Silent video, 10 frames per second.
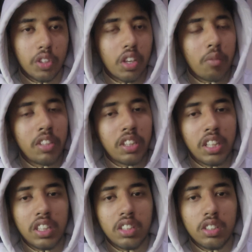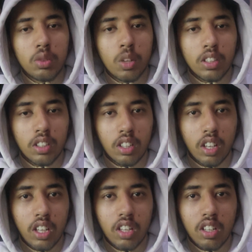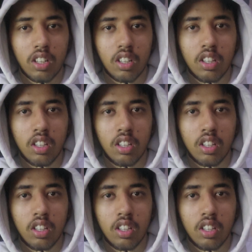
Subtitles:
communication was unclear.